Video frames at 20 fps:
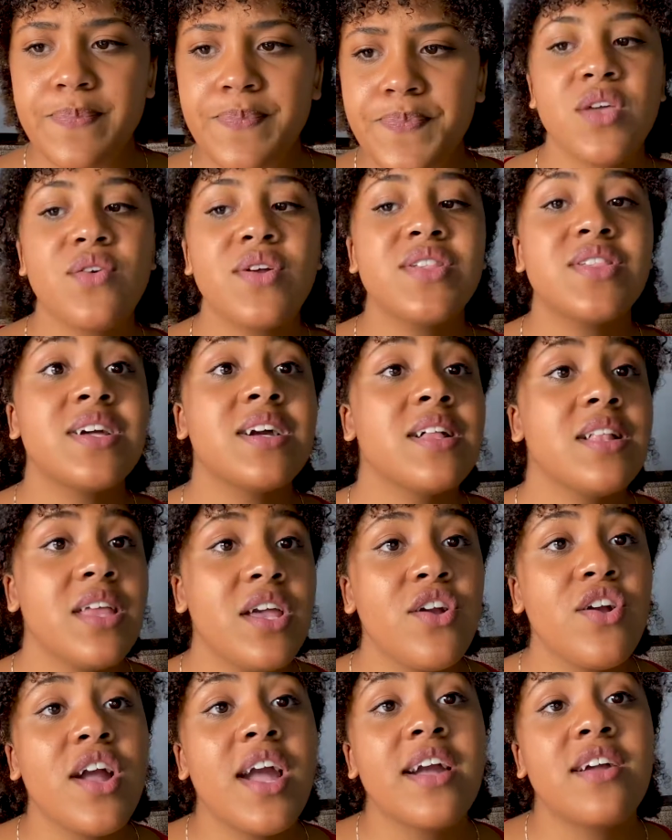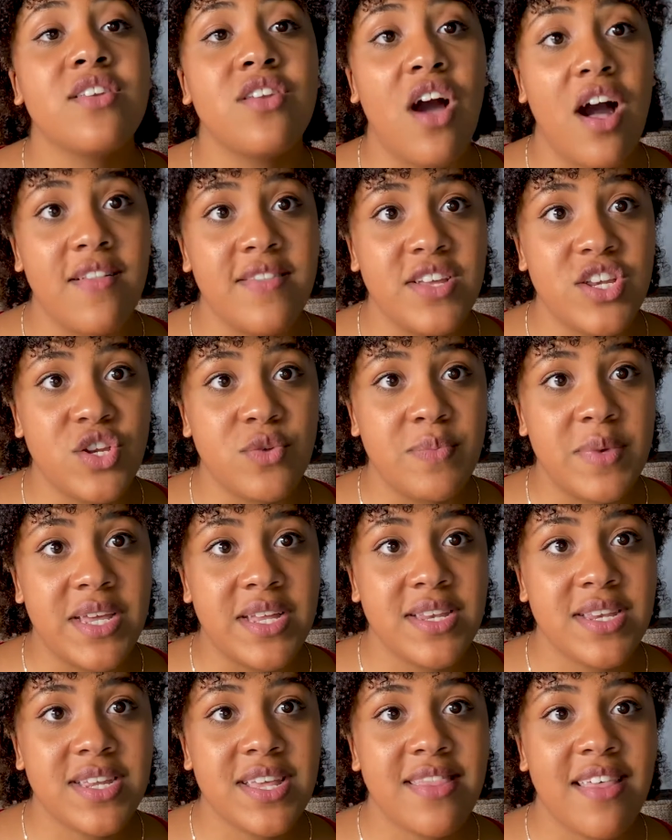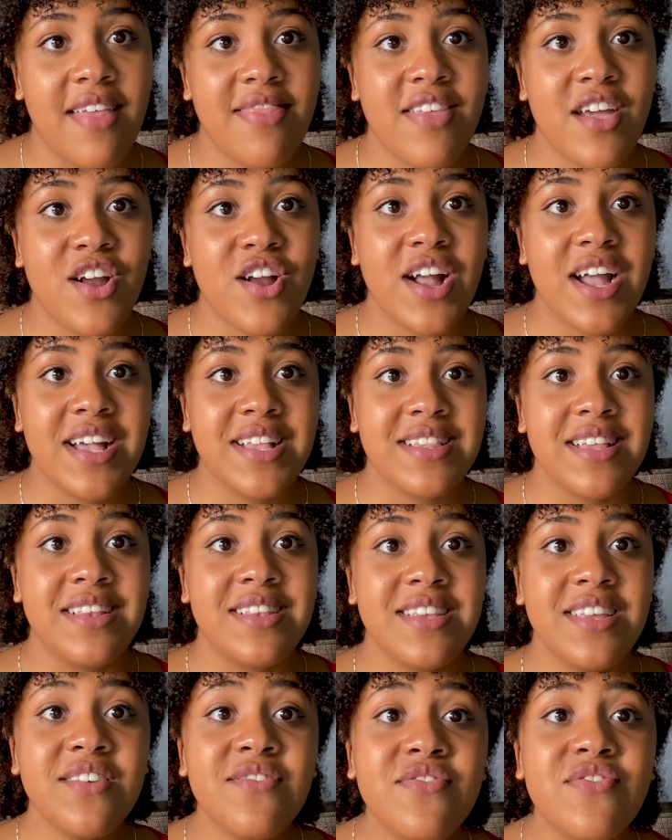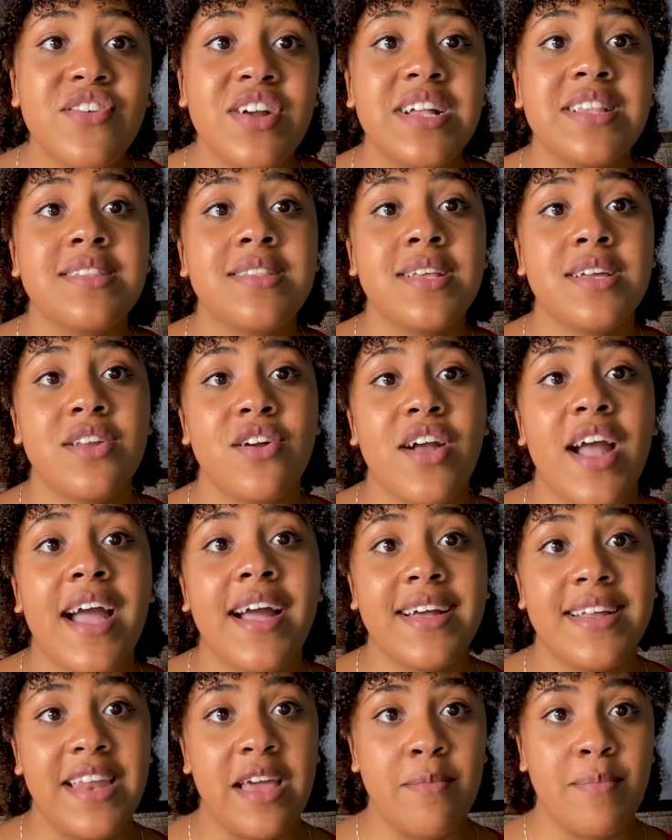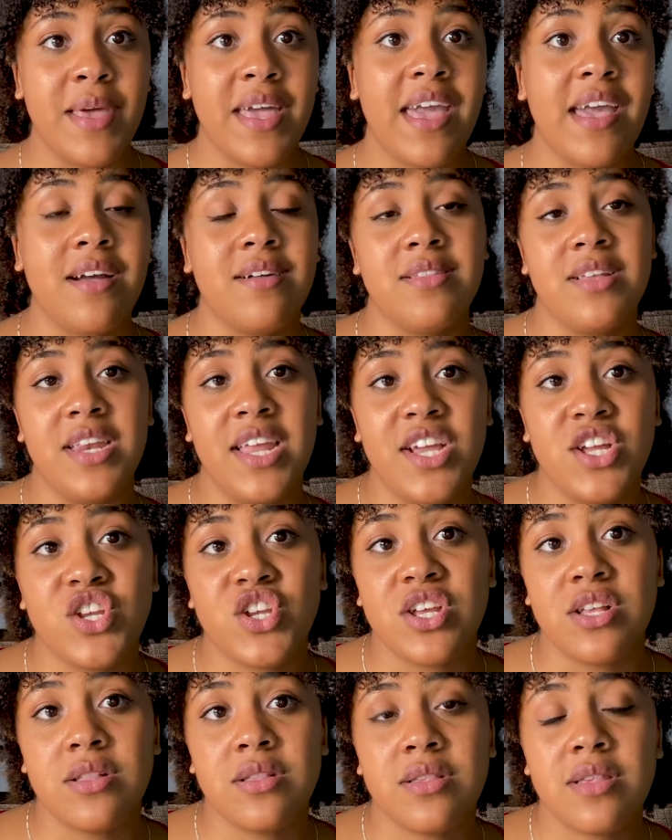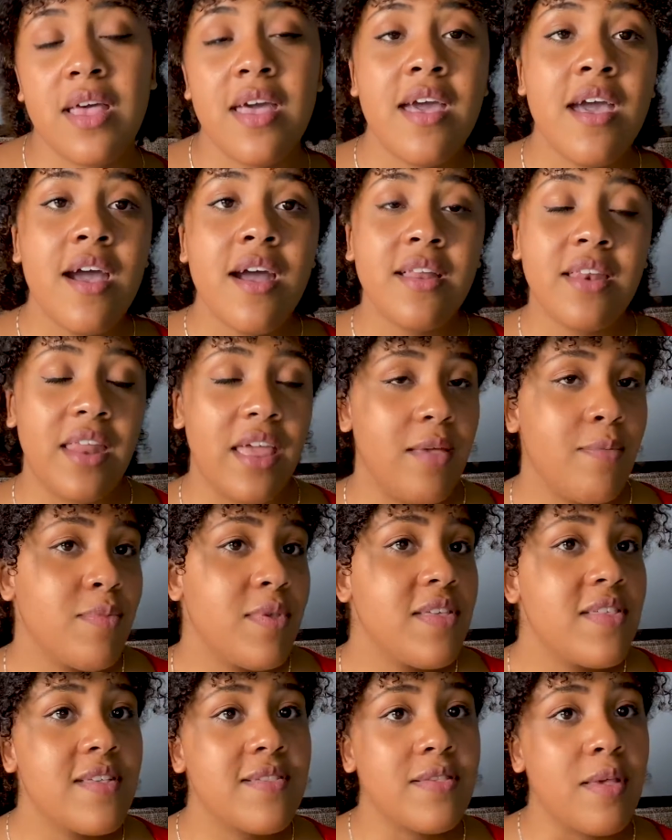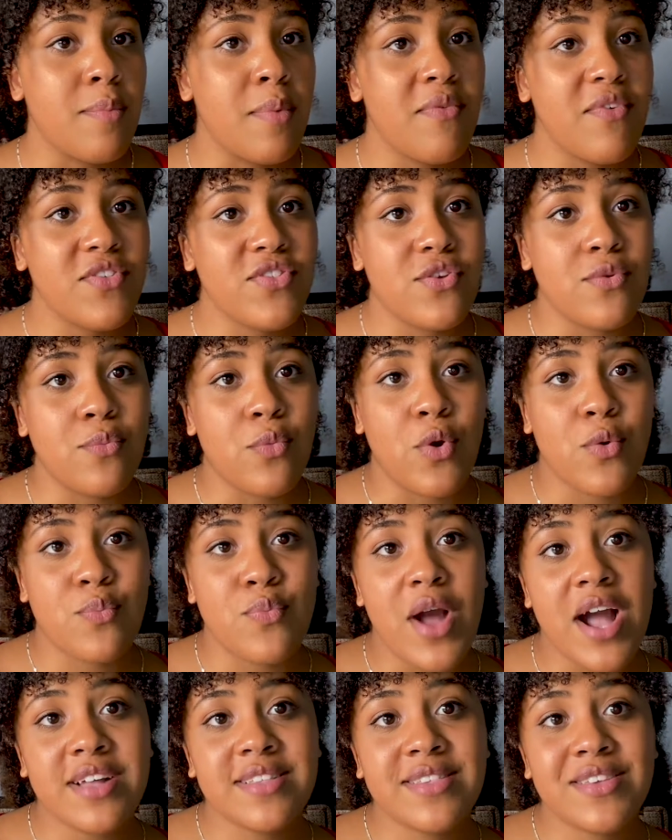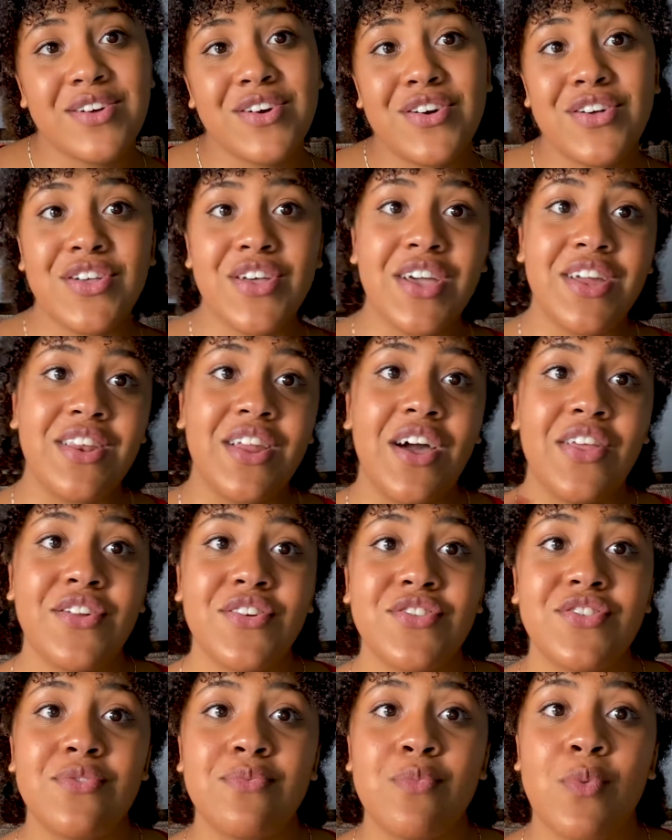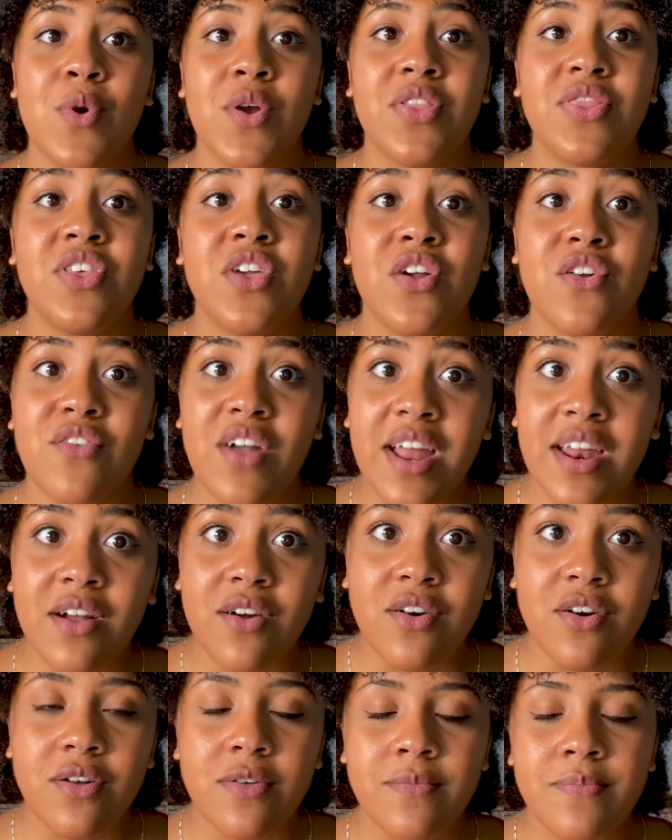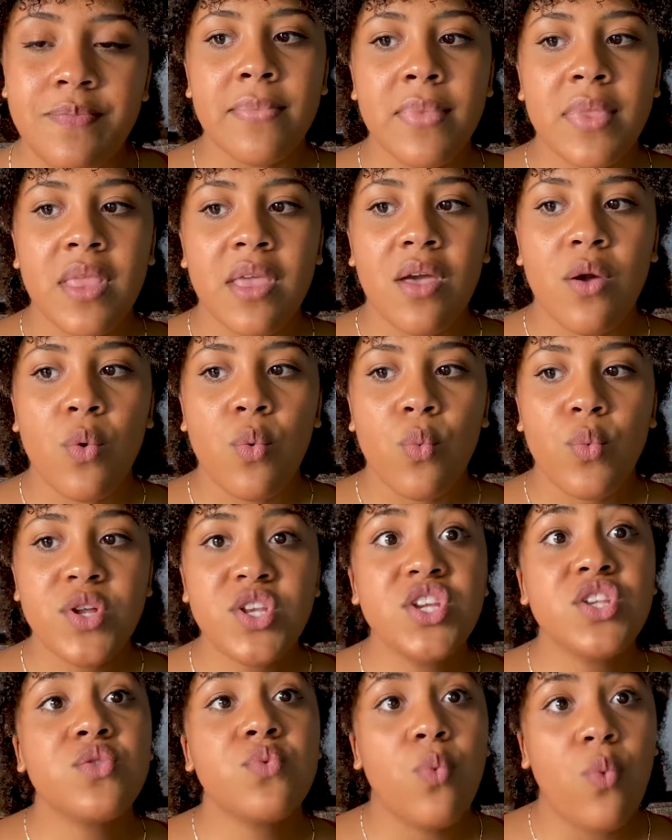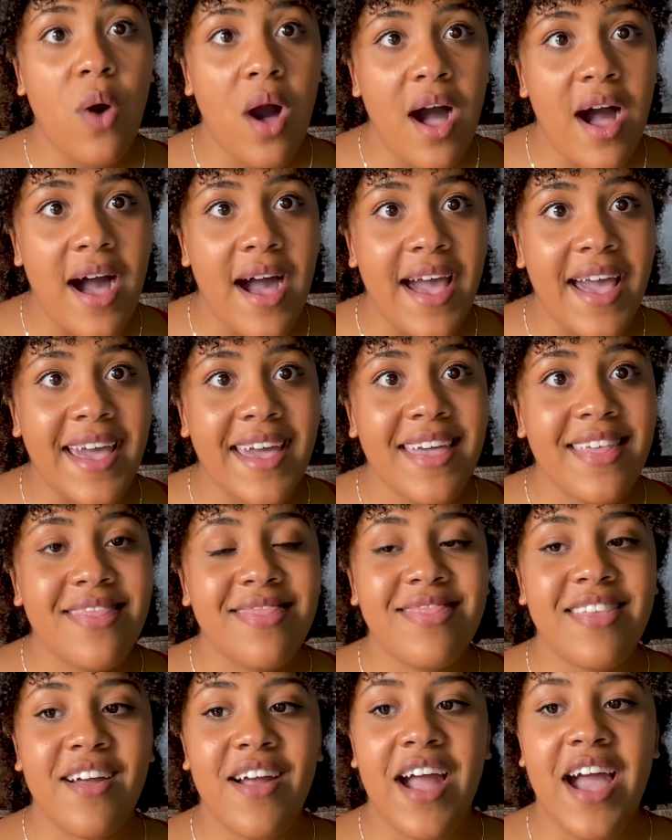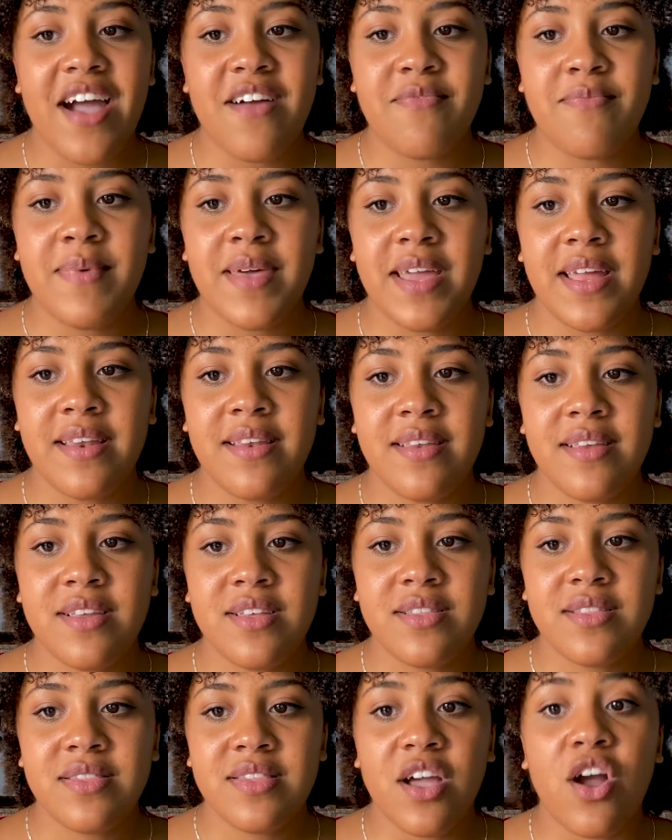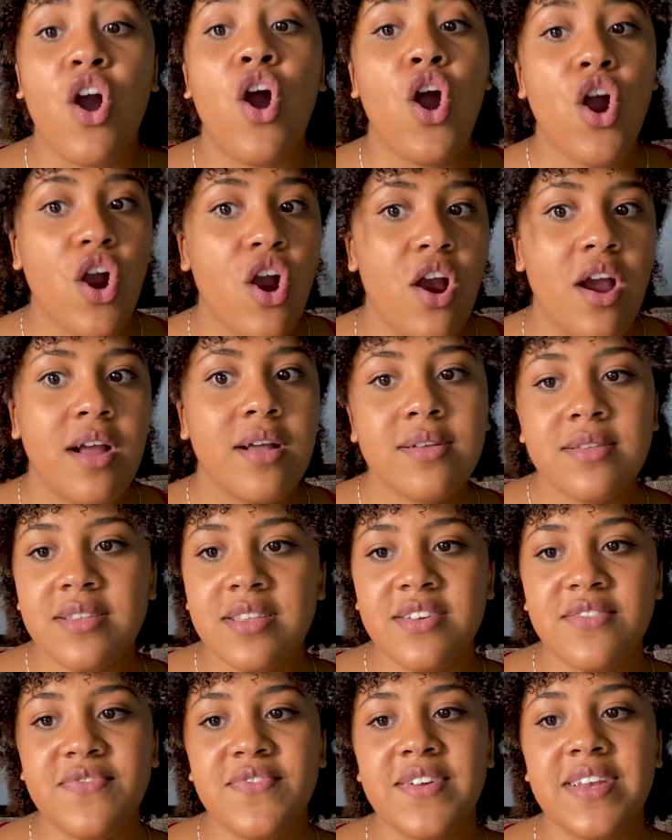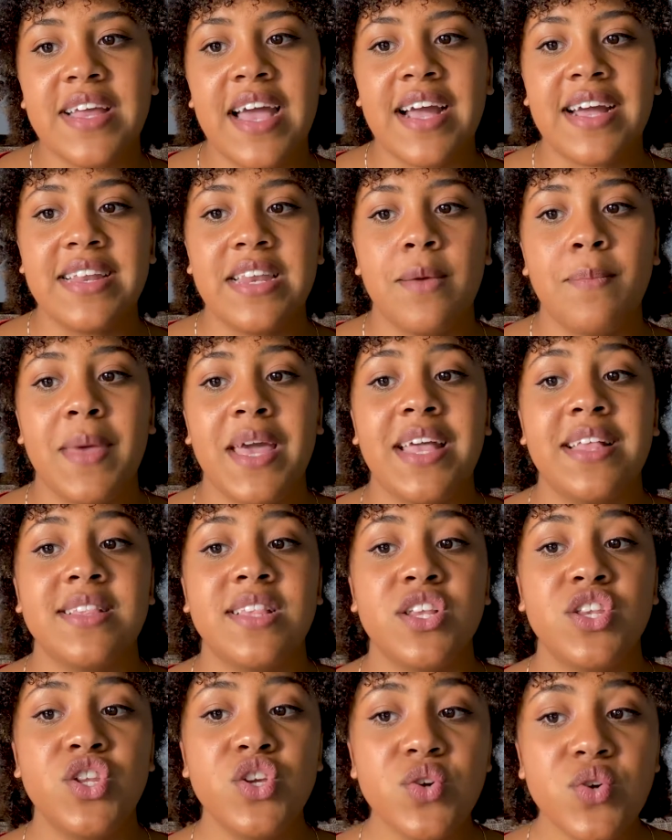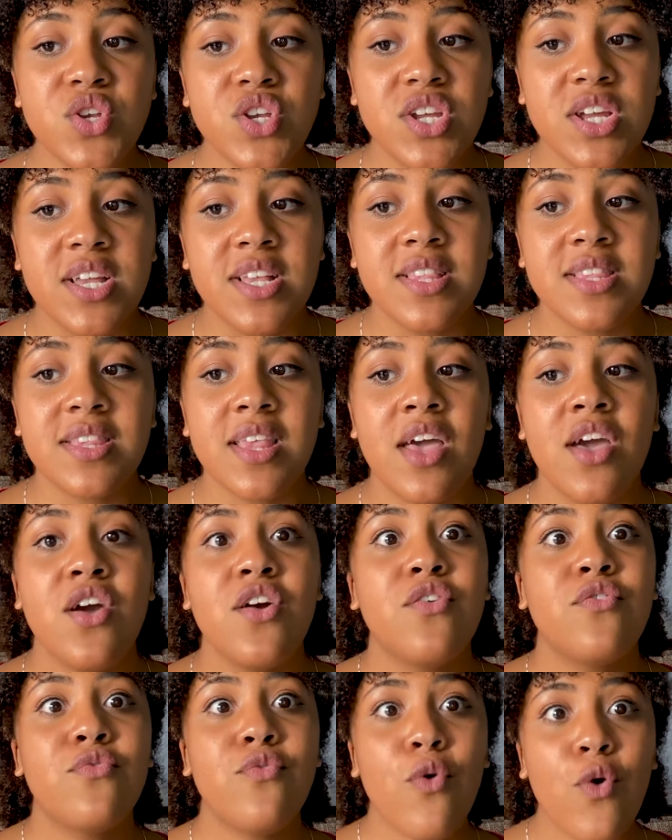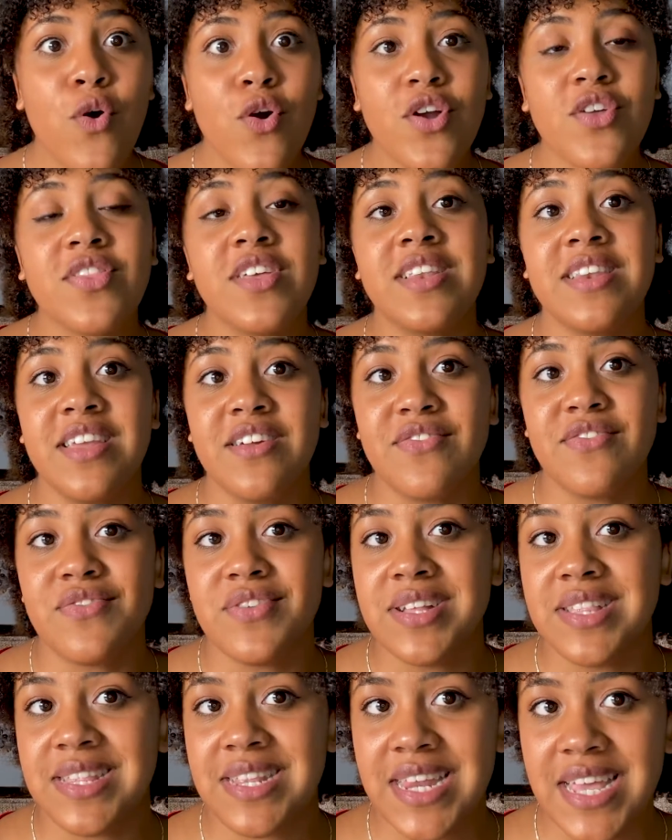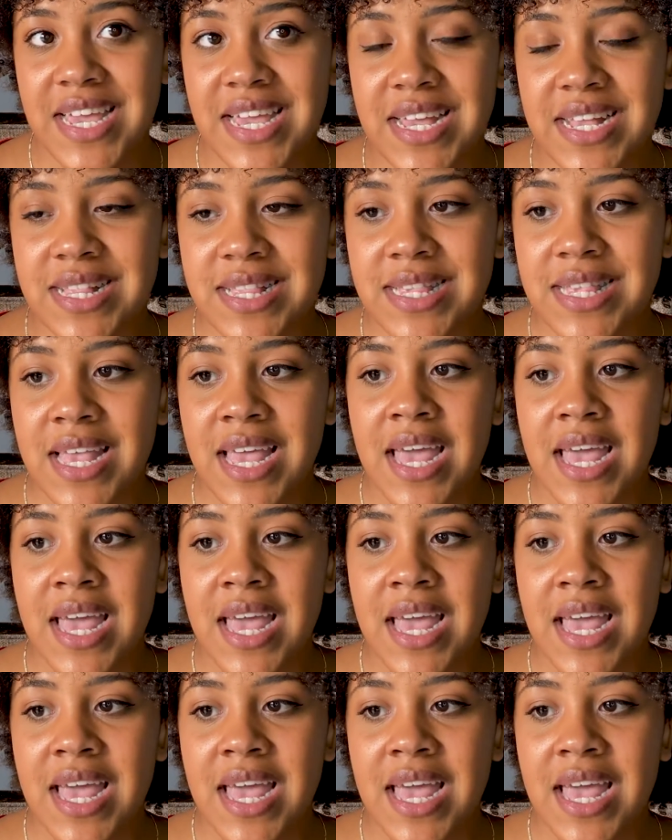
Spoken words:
There is a clear acknowledgement that there is a difference in our academic inclinations, namely that some of us are more practical and others are more theoretical, which is why there are different academic institutions for the different needs.